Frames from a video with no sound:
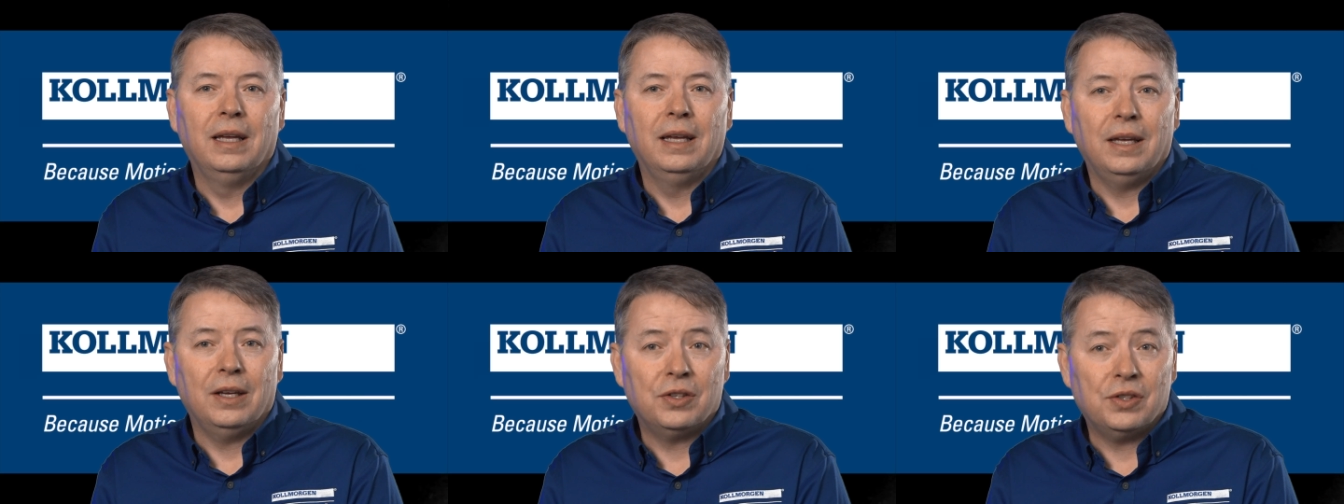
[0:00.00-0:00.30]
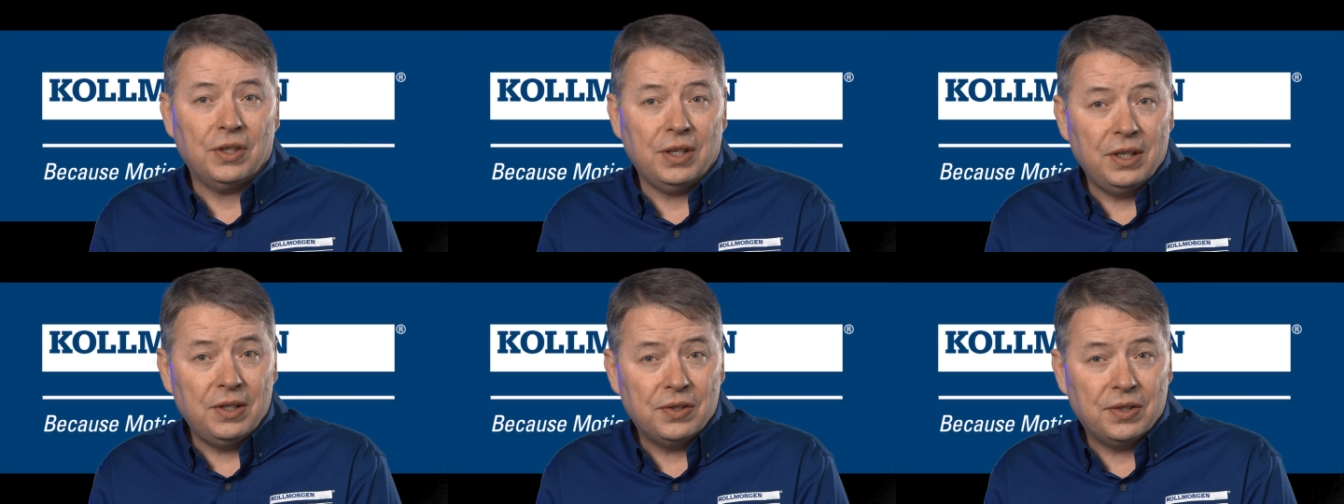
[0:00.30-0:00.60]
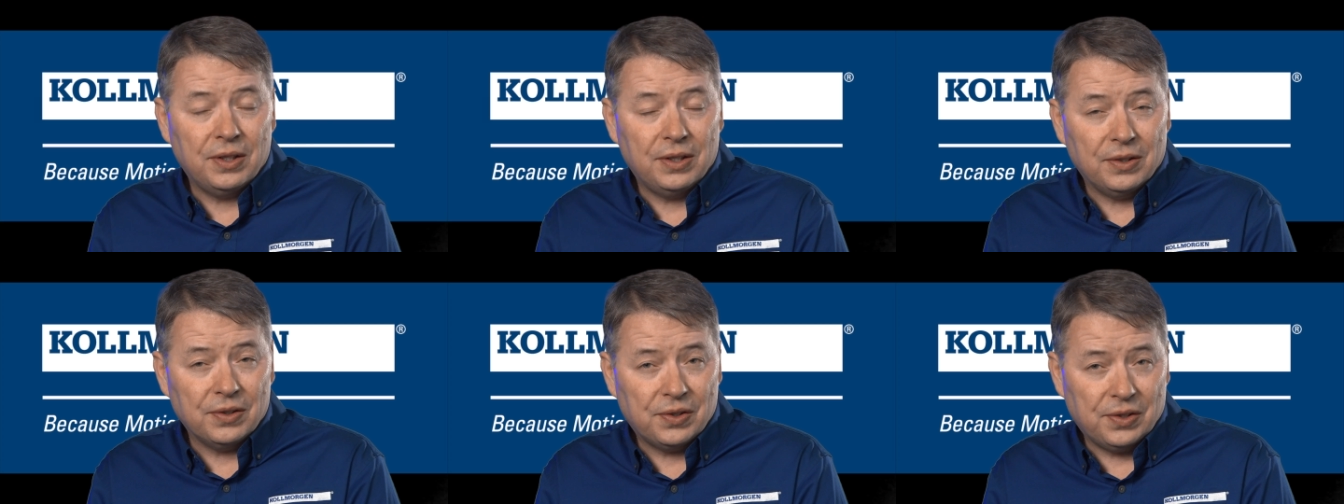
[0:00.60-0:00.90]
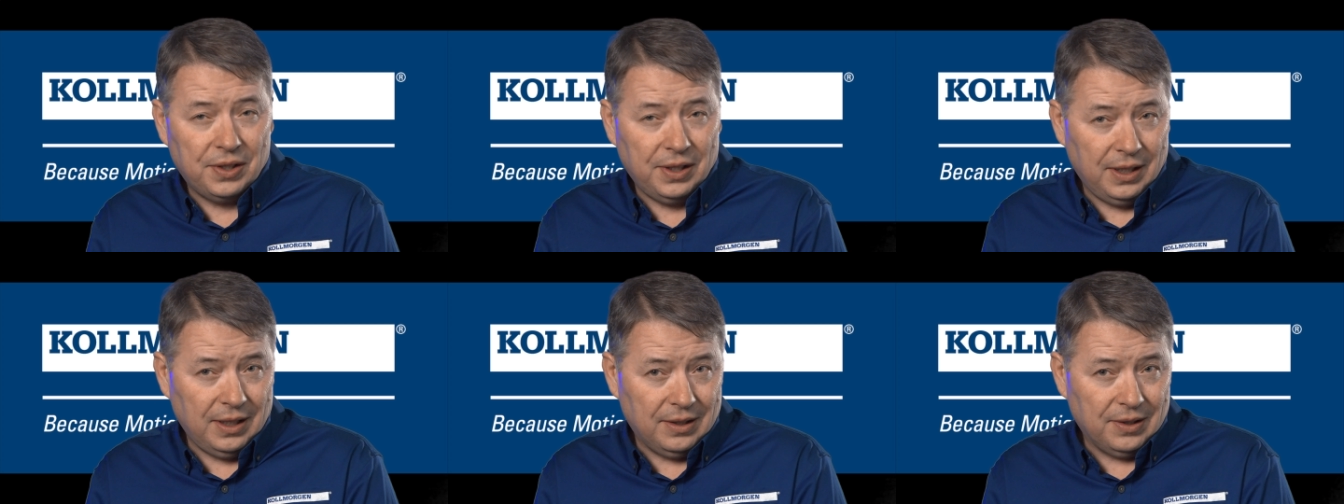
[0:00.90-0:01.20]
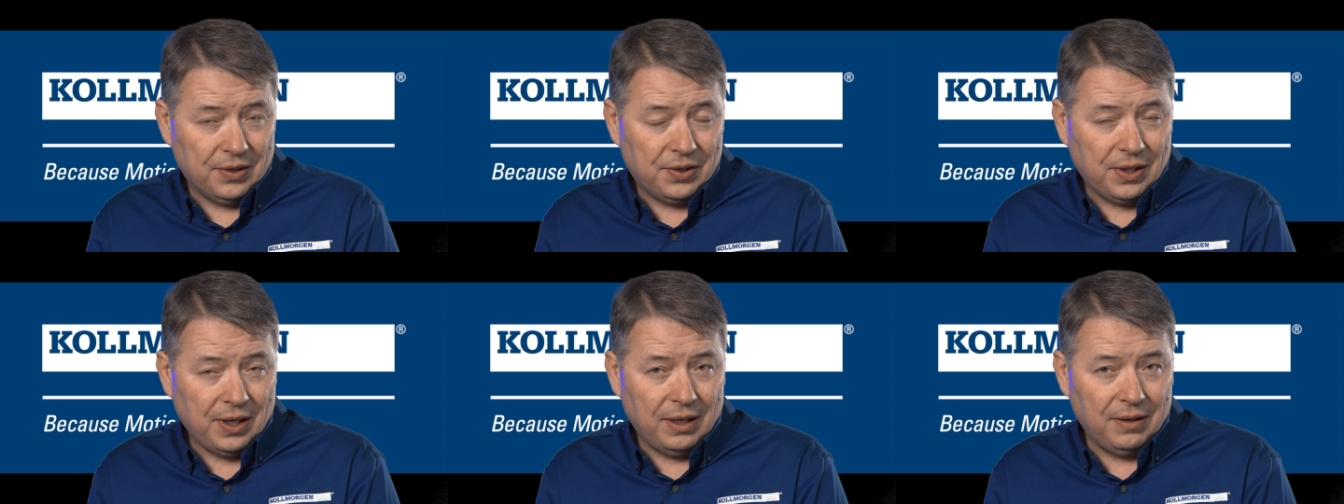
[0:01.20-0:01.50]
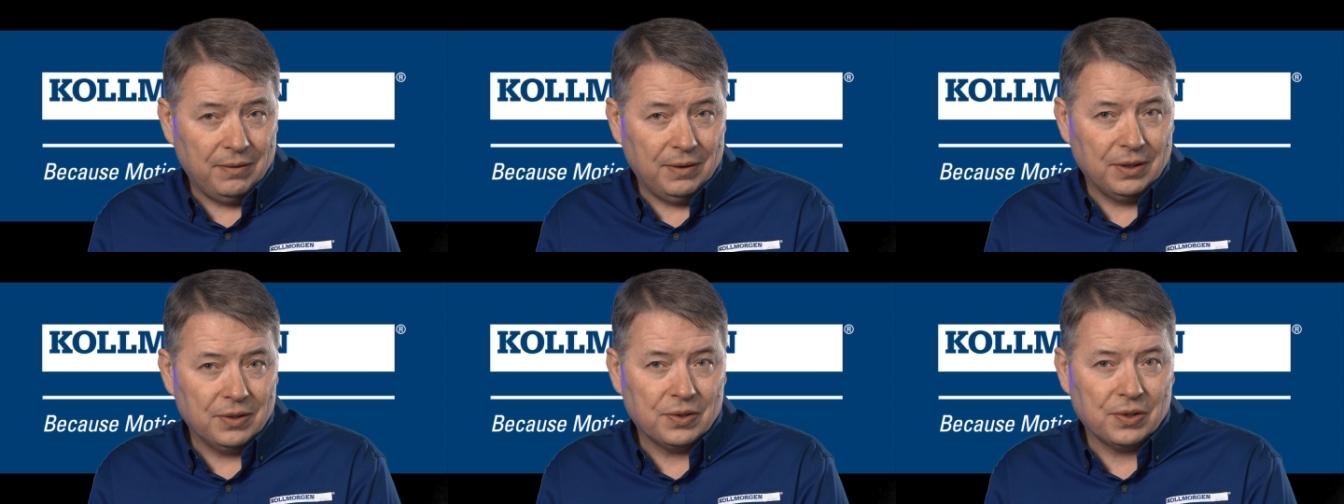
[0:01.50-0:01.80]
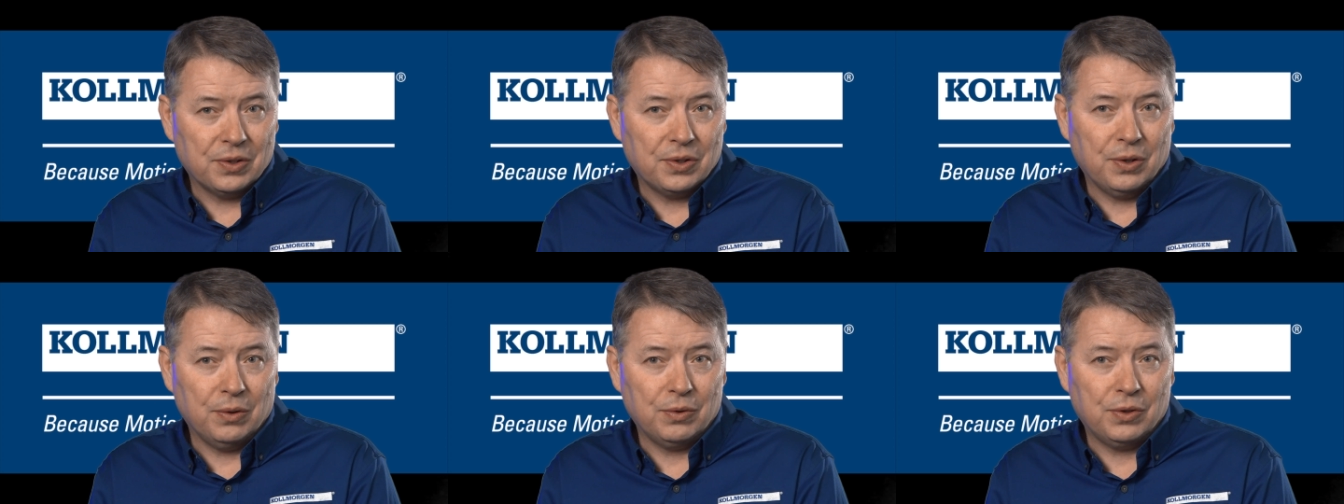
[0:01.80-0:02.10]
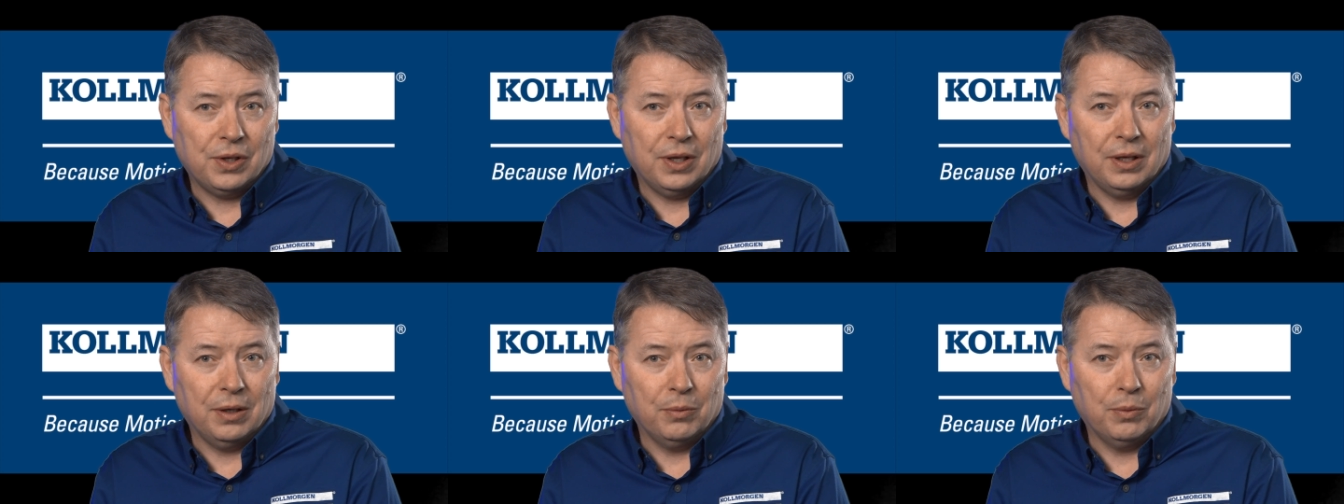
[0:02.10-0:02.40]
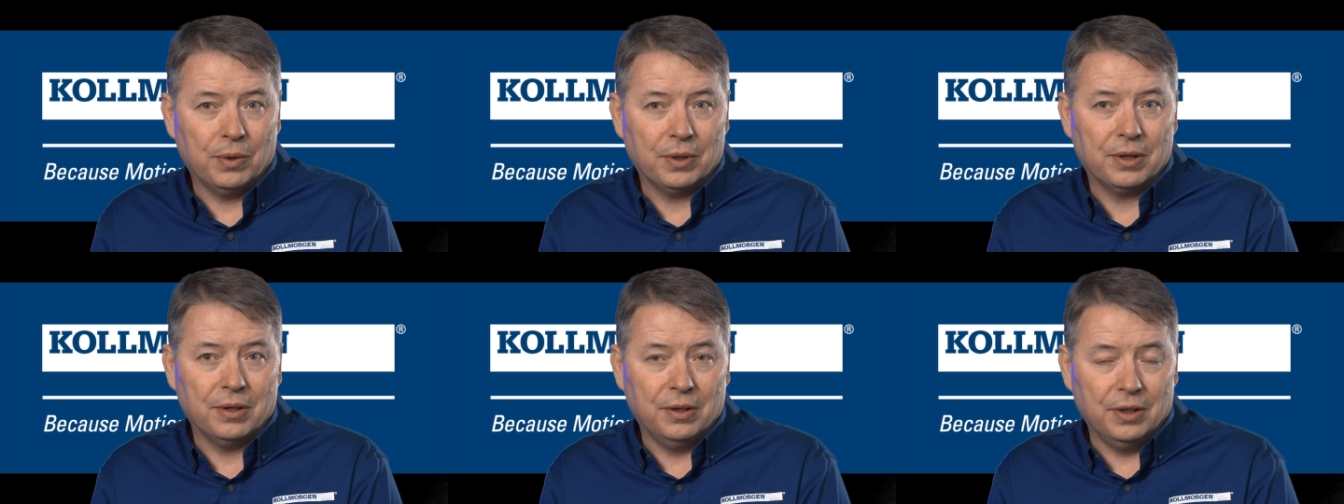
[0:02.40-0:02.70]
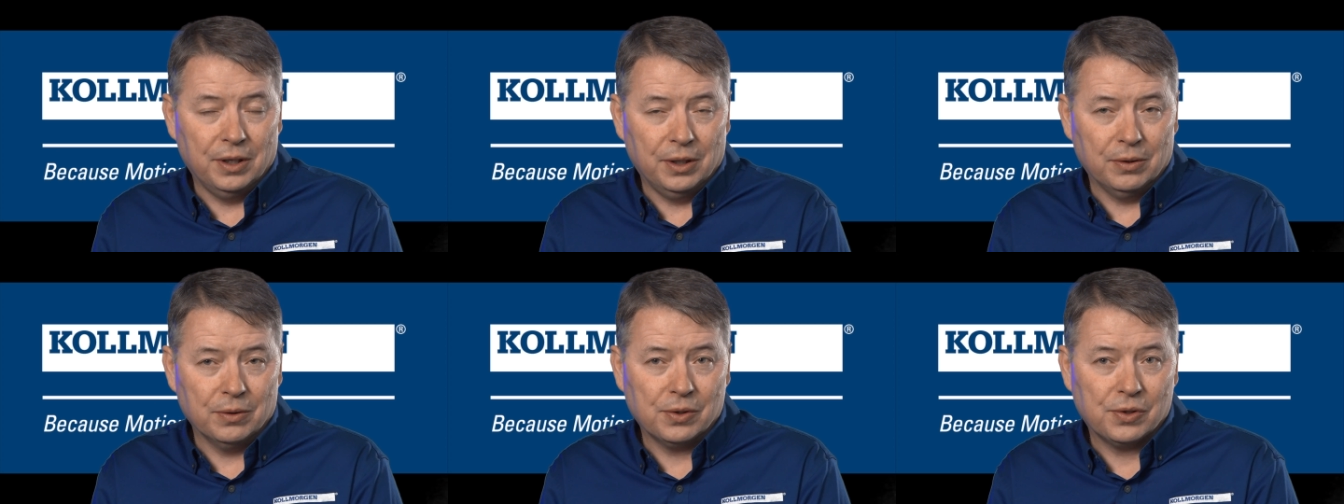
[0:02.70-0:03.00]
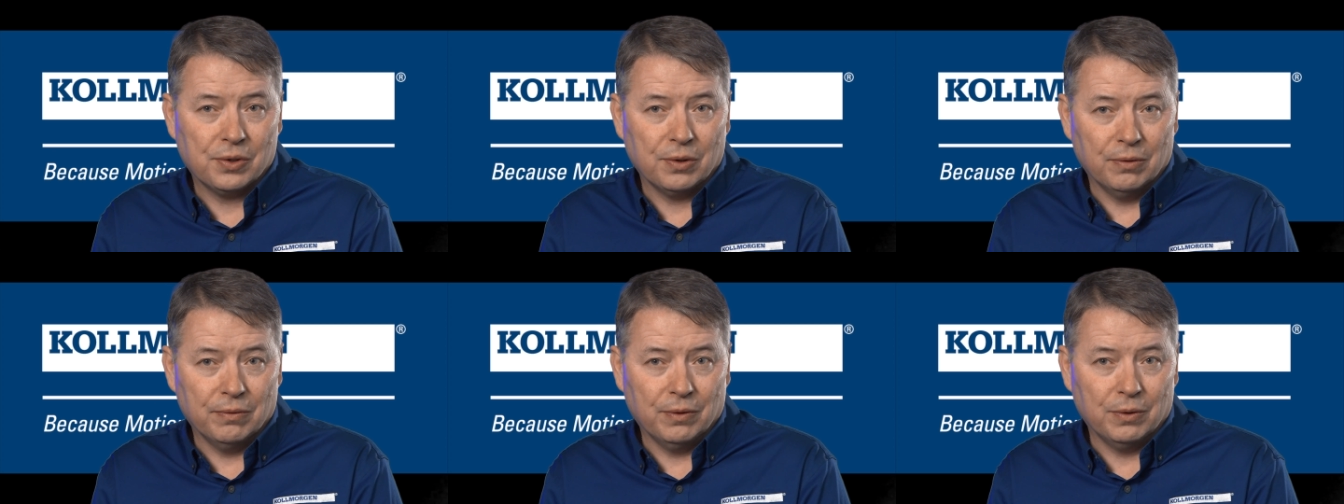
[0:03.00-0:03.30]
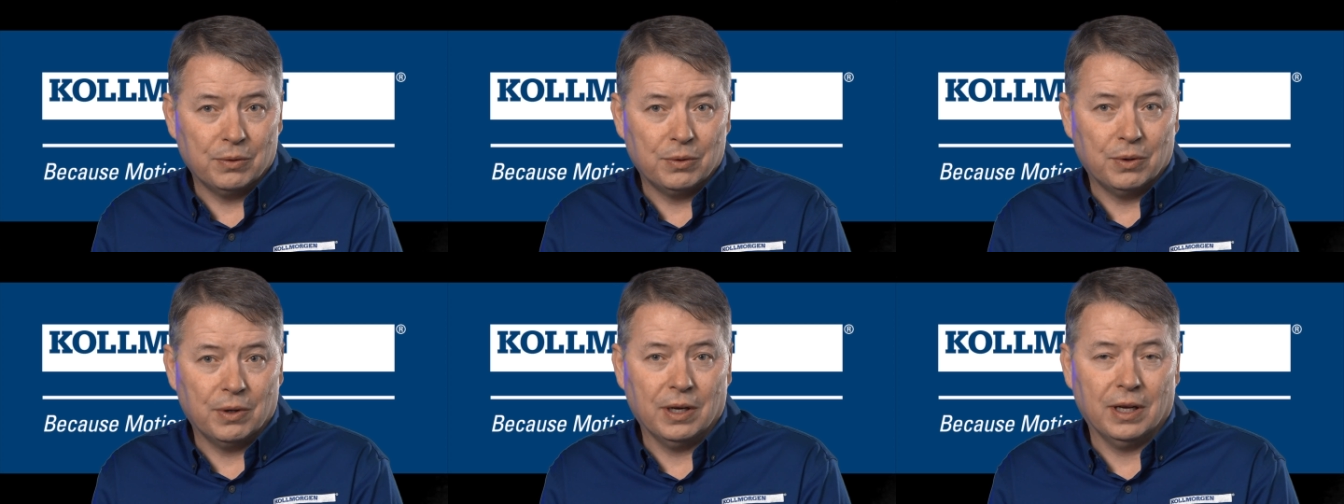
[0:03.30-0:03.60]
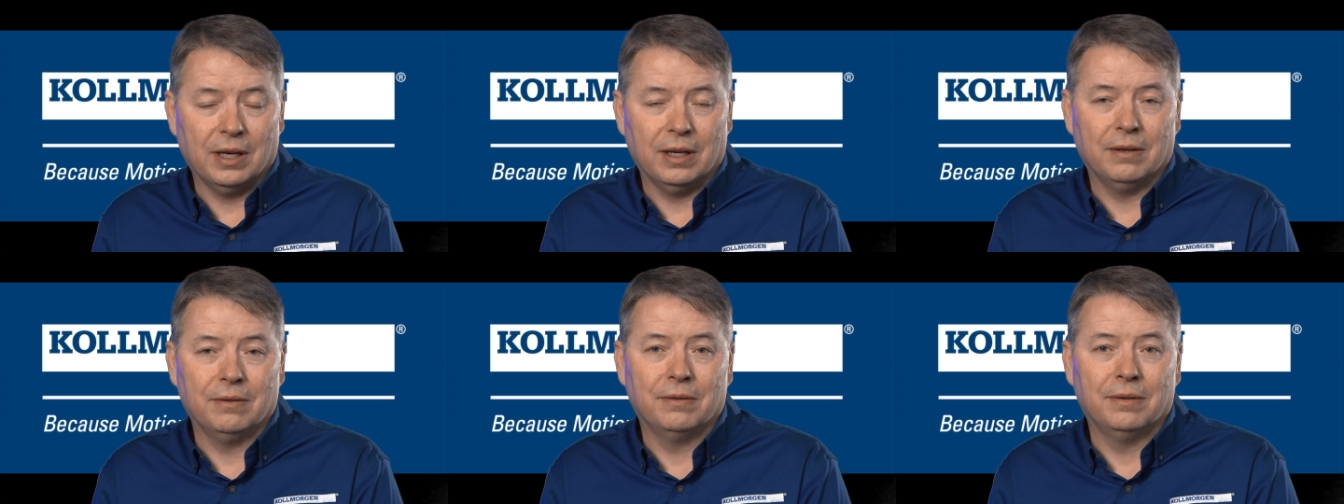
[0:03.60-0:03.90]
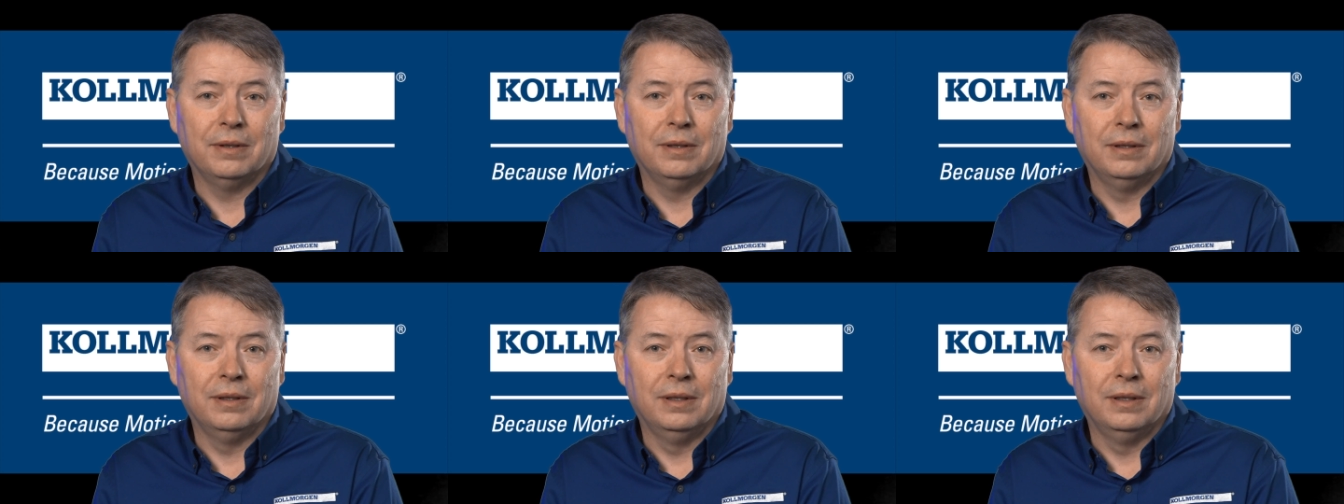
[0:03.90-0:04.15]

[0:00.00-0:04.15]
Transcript: It's easy to see the savings associated with the near servo drive.